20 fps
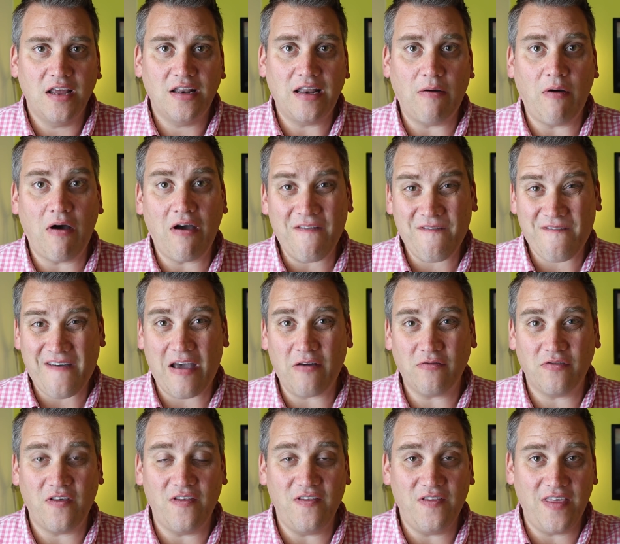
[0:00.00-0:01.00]
Now I
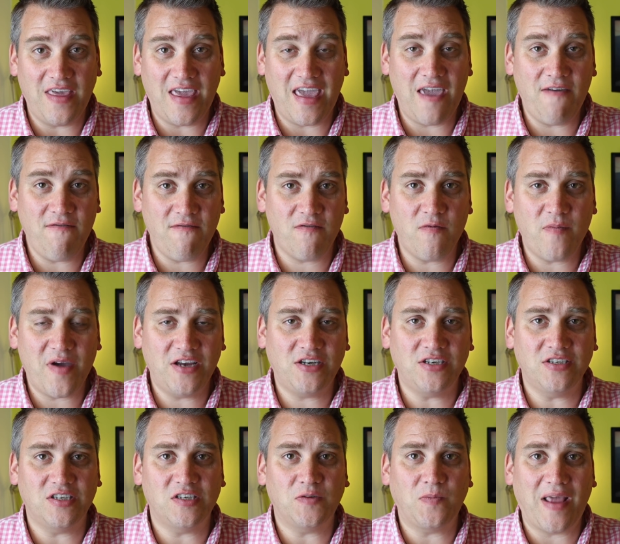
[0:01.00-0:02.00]
found that the
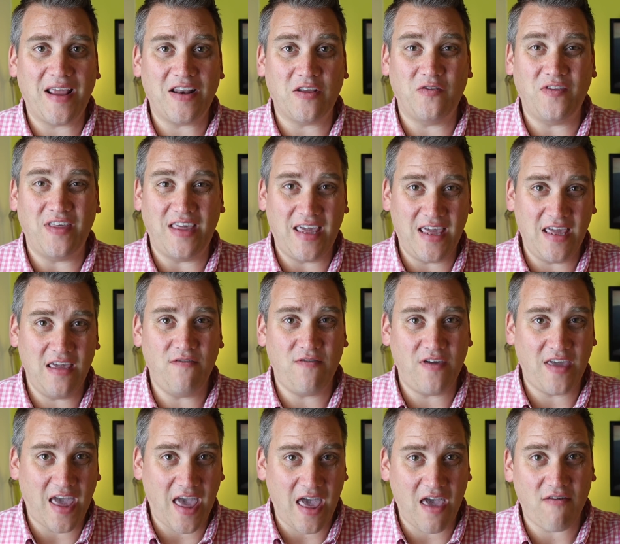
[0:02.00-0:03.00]
information displayed on the
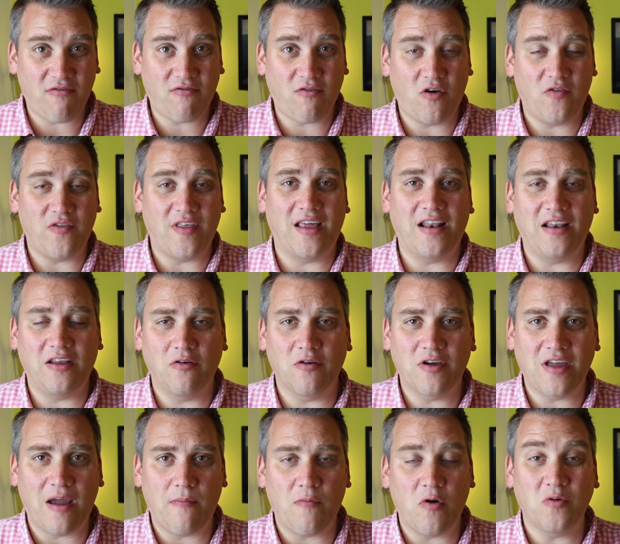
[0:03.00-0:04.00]
EVF on that little
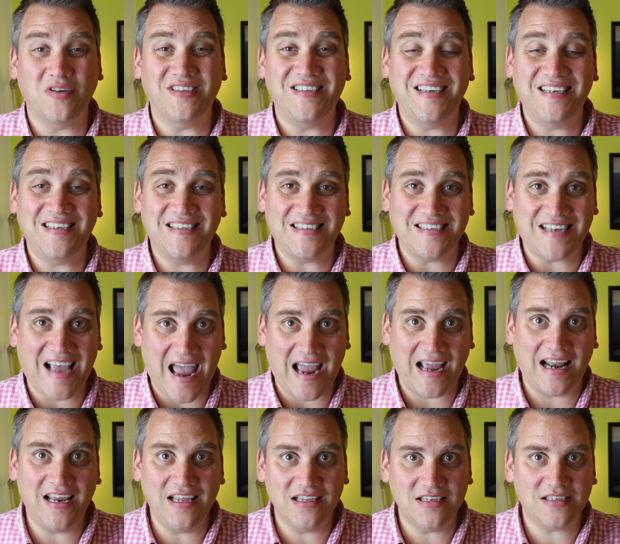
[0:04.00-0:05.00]
camera was
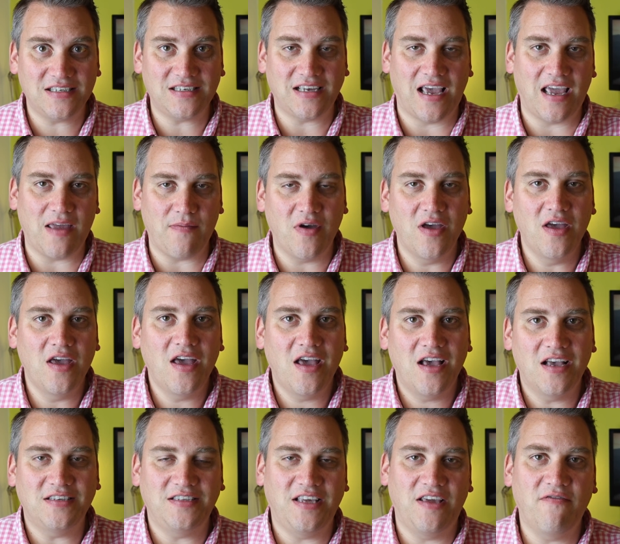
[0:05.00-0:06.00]
exactly the same
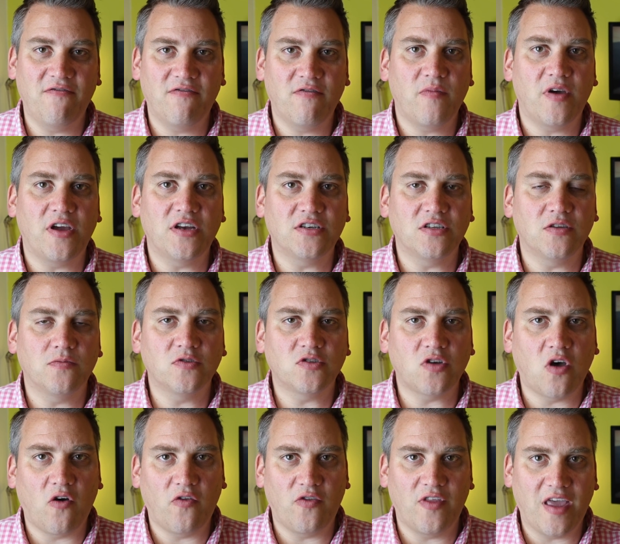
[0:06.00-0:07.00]
as the information that was
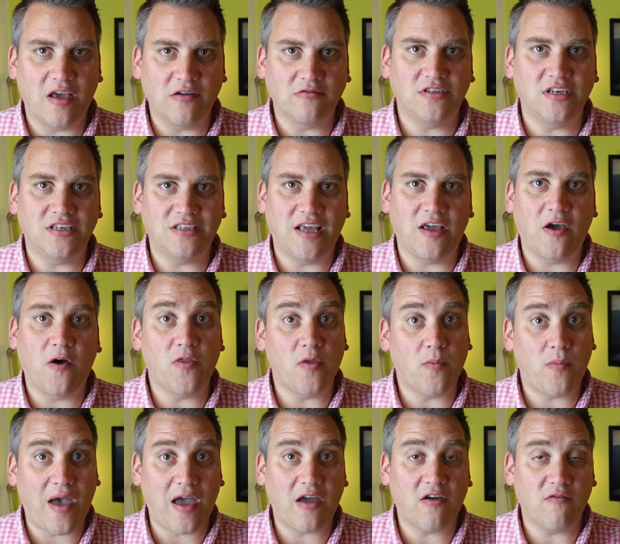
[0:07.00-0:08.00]
on the LCD on the
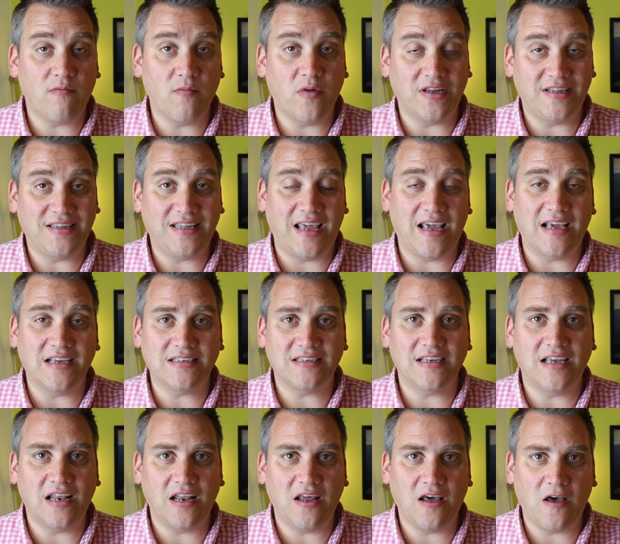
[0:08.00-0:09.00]
back of my
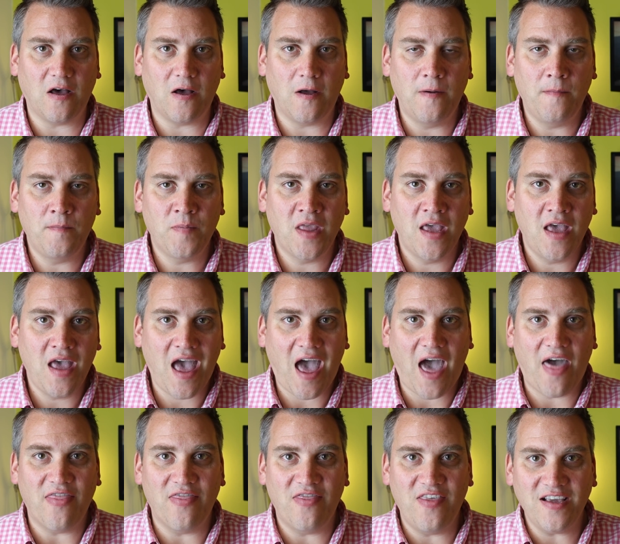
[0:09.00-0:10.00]
DSLR.
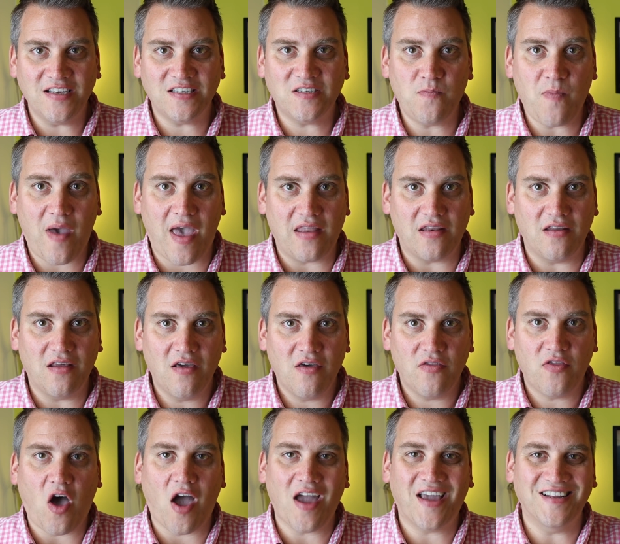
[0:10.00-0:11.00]
And this meant
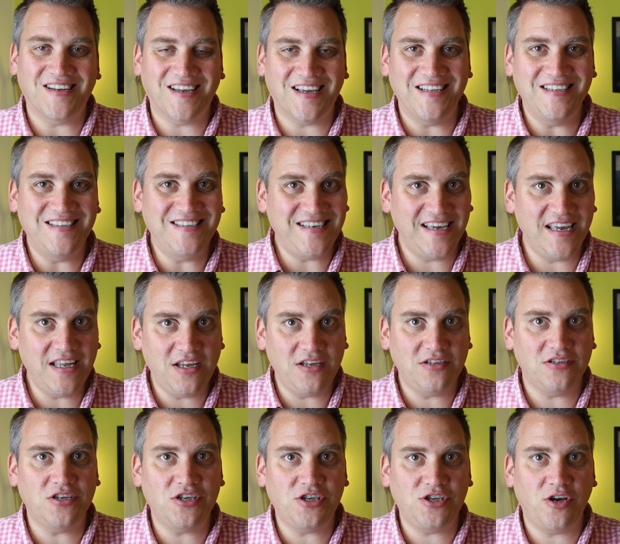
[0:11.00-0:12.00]
that I could continue
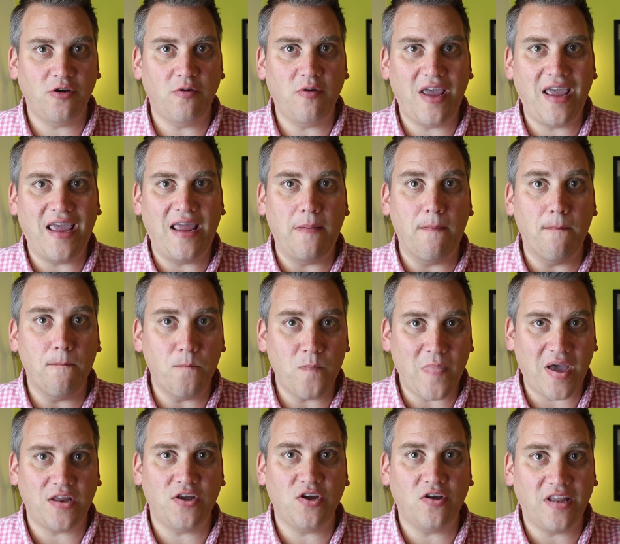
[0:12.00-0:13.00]
to shoot in
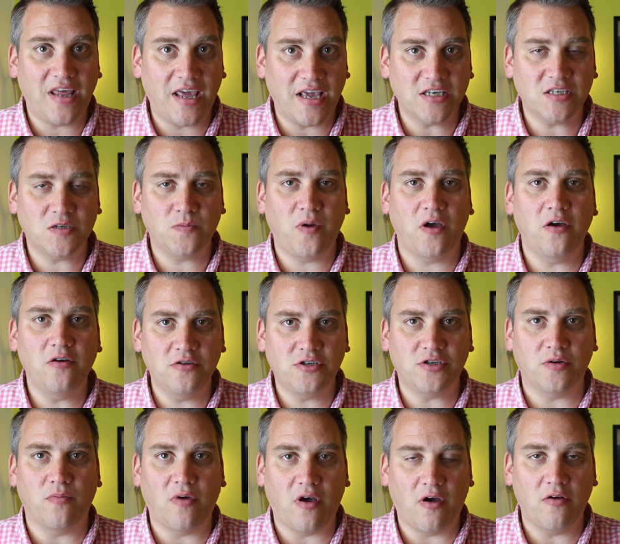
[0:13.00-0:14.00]
manual
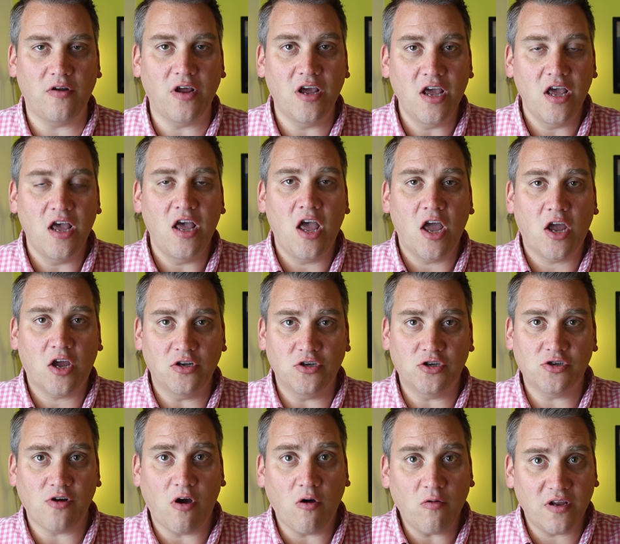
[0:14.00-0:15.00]
exposure mode,
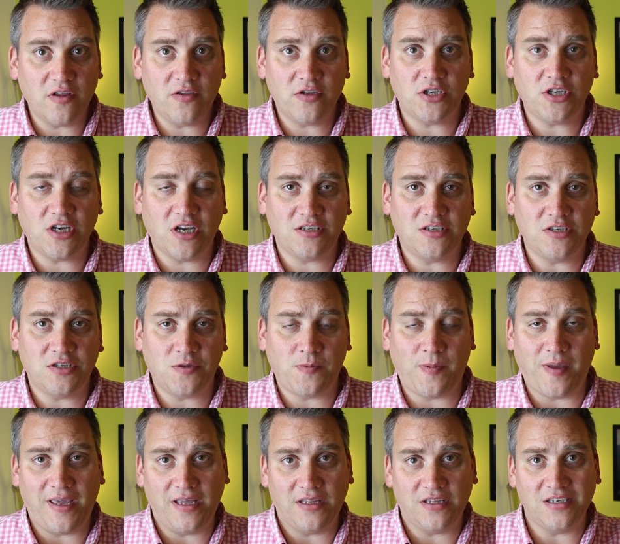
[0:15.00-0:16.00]
controlling the shutter
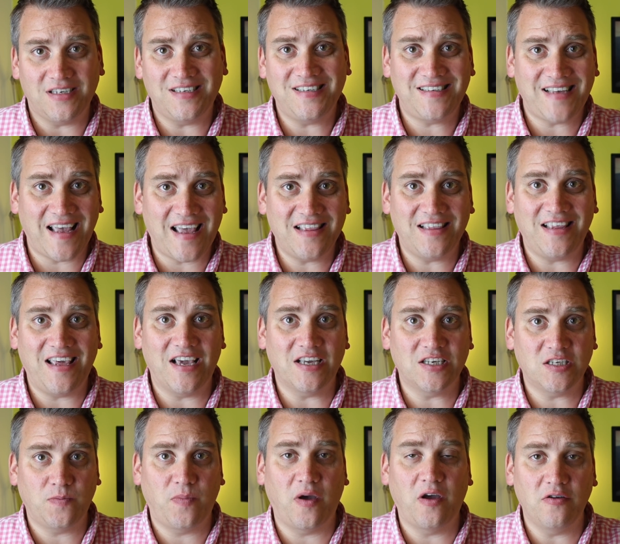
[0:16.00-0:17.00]
speed to set the
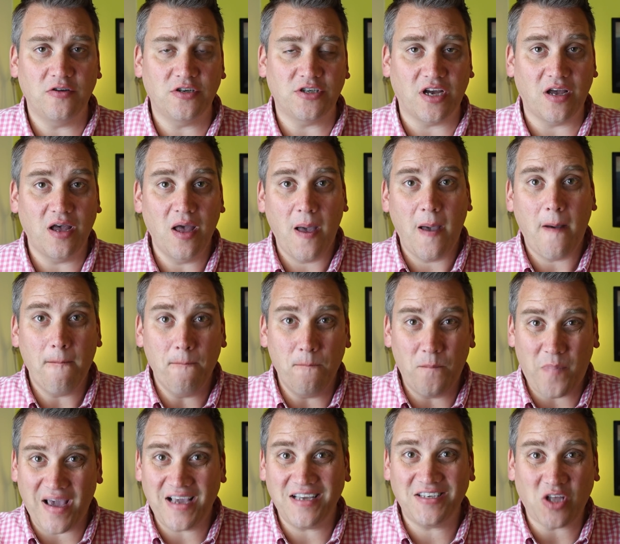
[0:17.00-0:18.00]
exposure
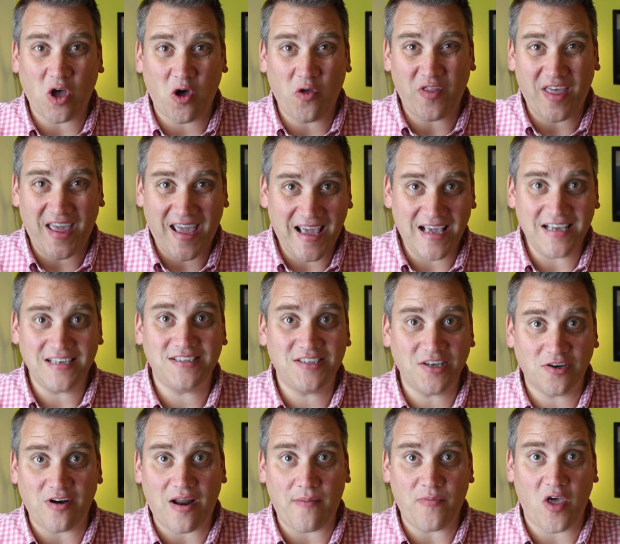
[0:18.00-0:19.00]
based on the
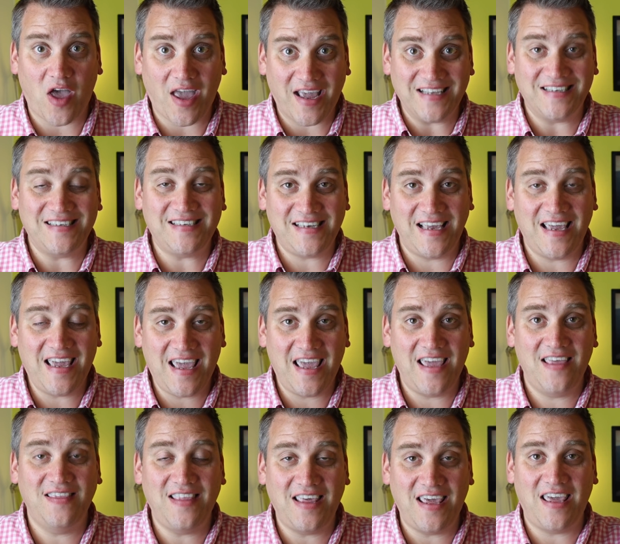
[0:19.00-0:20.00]
histogram that I could see
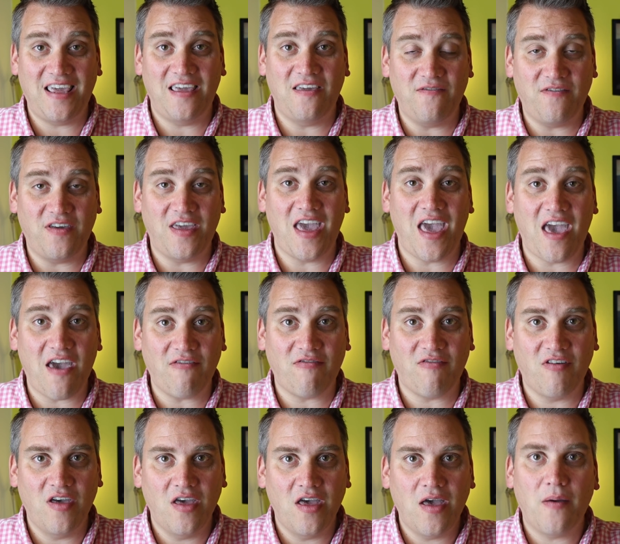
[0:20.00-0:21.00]
in the EVF,
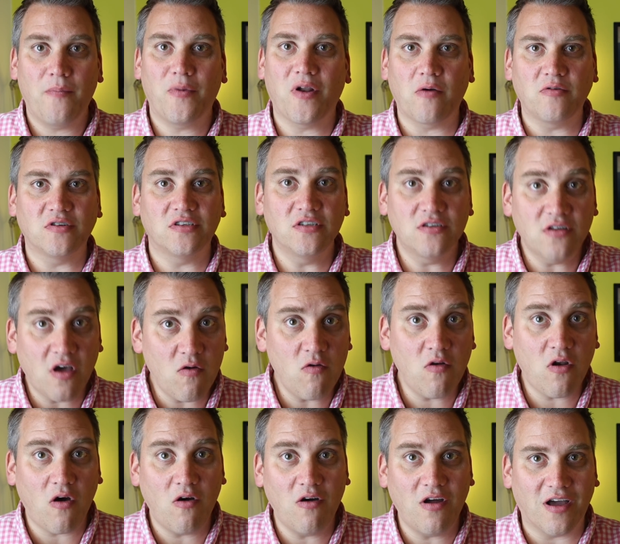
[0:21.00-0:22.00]
but I was no
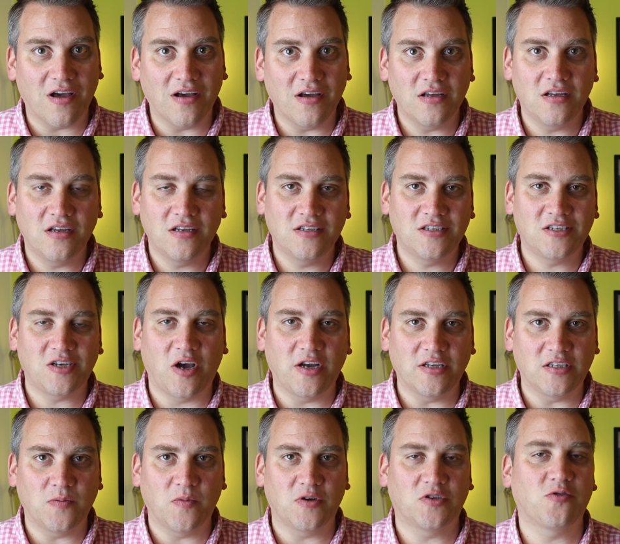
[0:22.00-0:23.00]
longer
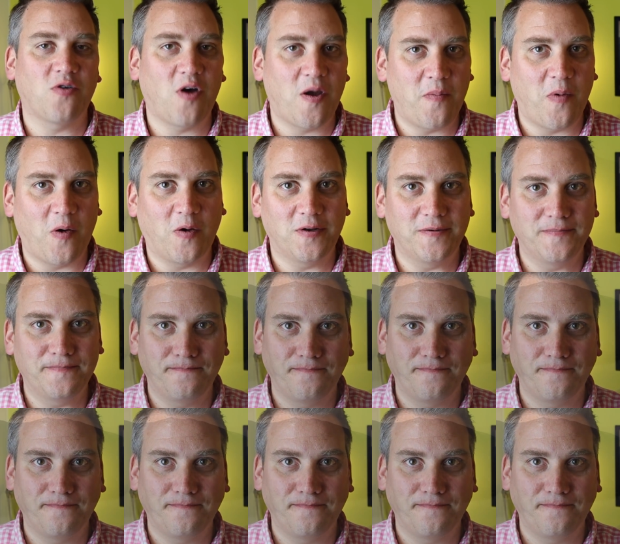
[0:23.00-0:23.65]
tied to my tripod.